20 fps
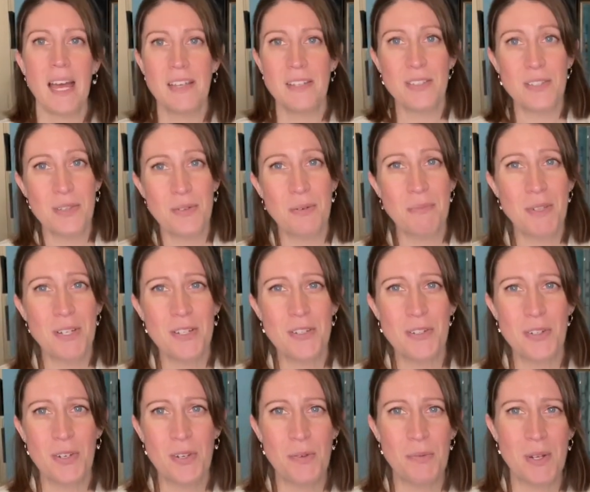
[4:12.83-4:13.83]
So I'm going to
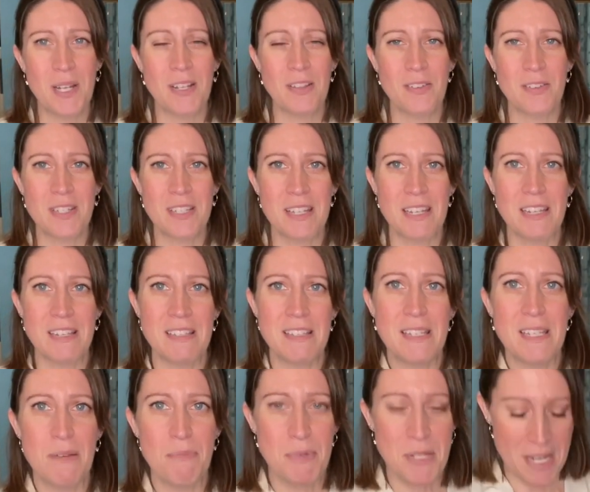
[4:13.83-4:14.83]
show you what it looks like
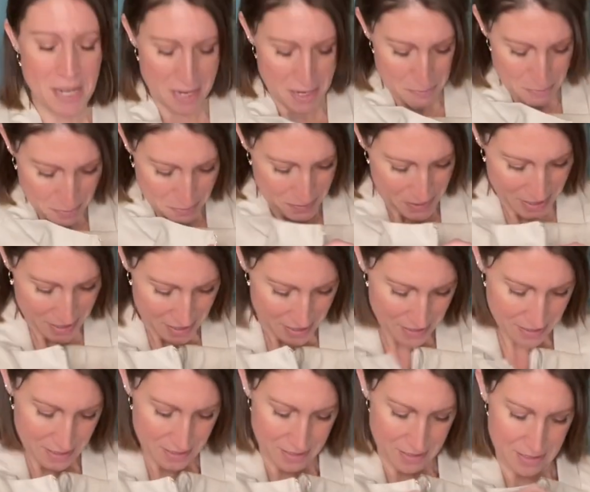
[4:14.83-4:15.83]
zipped up,
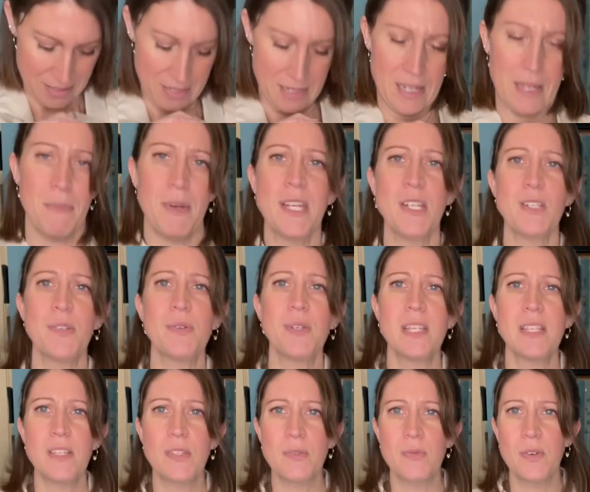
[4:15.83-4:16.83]
because am I
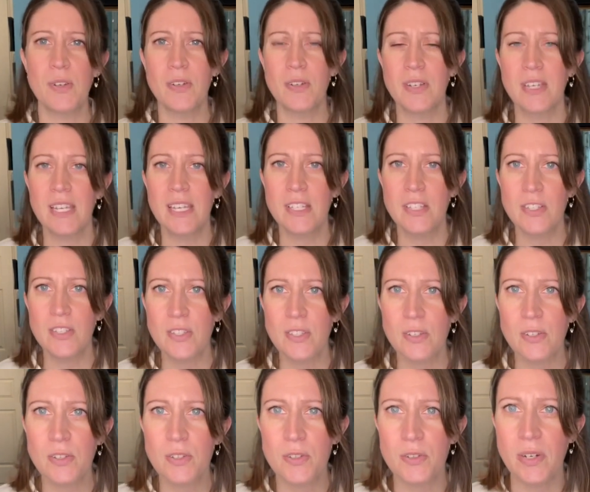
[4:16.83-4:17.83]
doing this wrong? It just
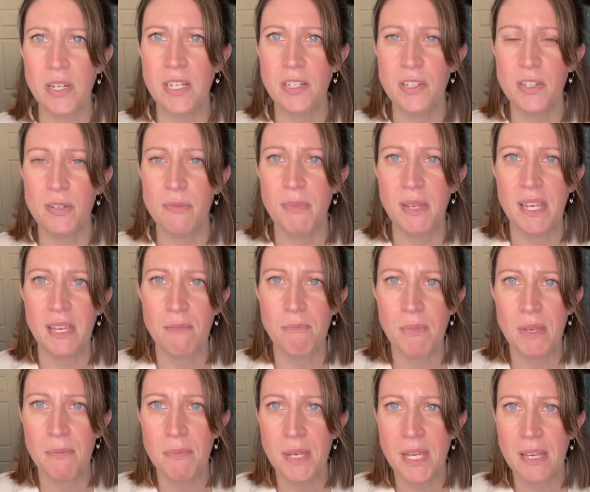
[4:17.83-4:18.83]
looks strange to me.
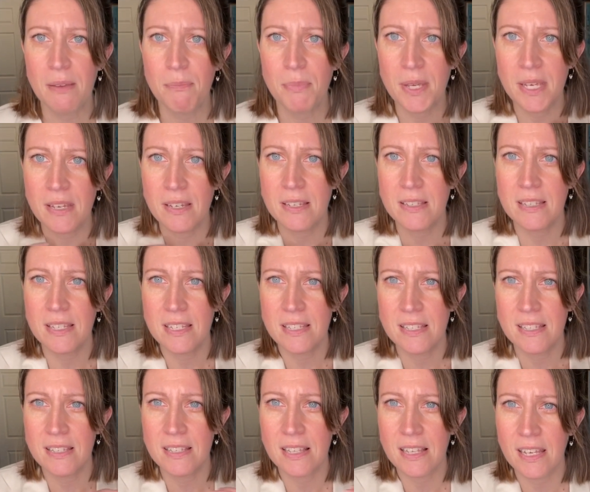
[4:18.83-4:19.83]
Maybe because
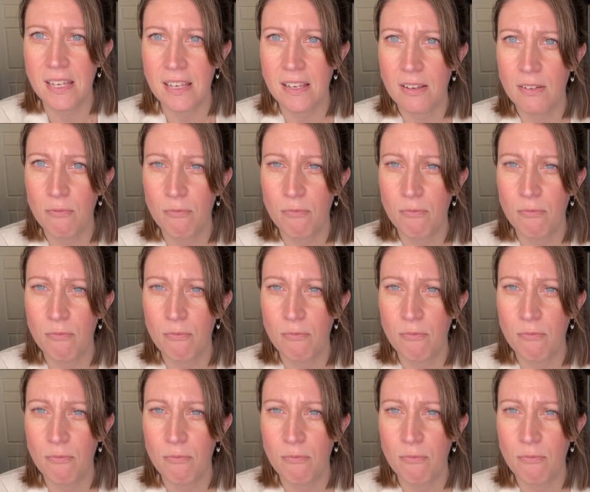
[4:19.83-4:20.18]
it's like